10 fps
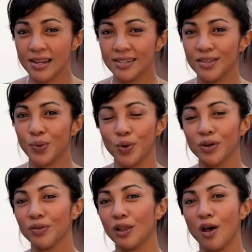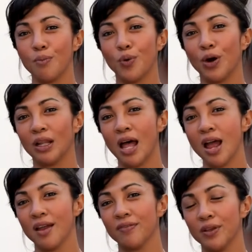they're worth a lot more
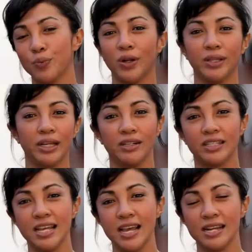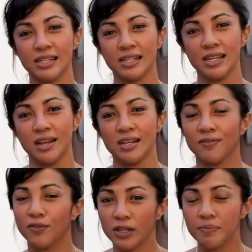alive than when they're dead.
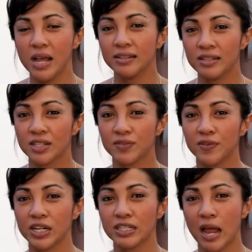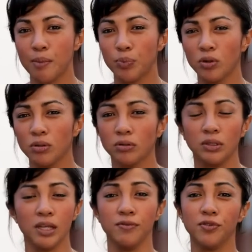For the mantas, for example,
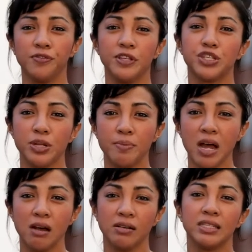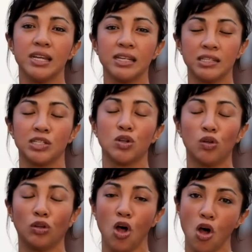if you fish them out, it takes so
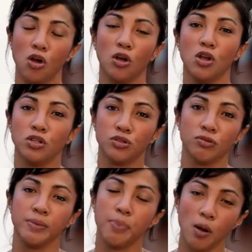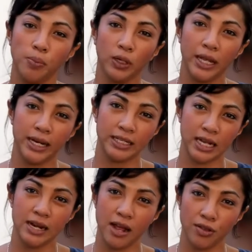long to repopulate
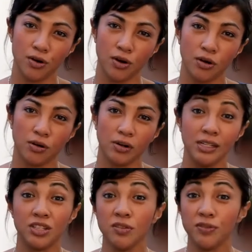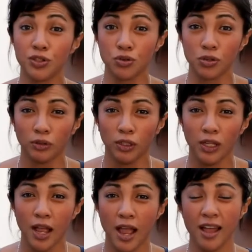another individual,
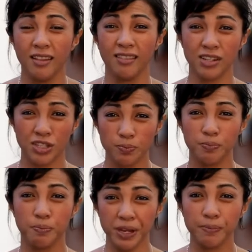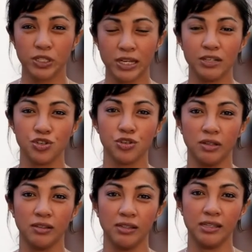and there's a big potential
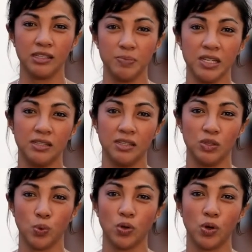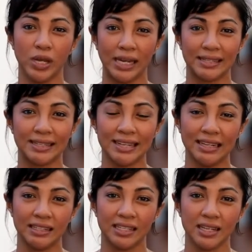that these species will go
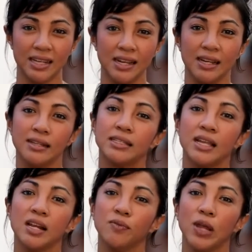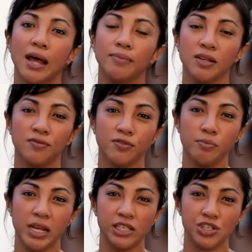extinct. Instead, if we have the
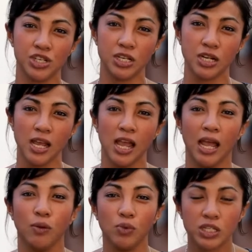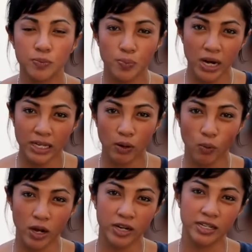information and we spread the
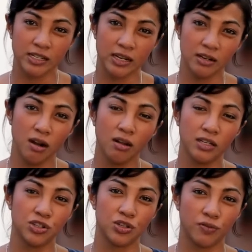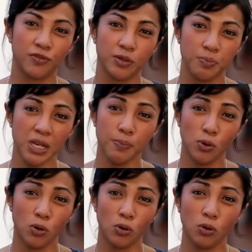awareness and knowledge for the
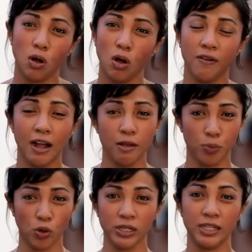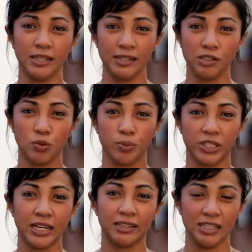people of how important it is to
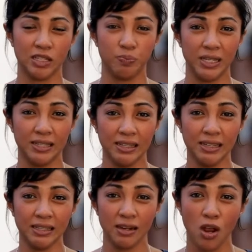protect these species,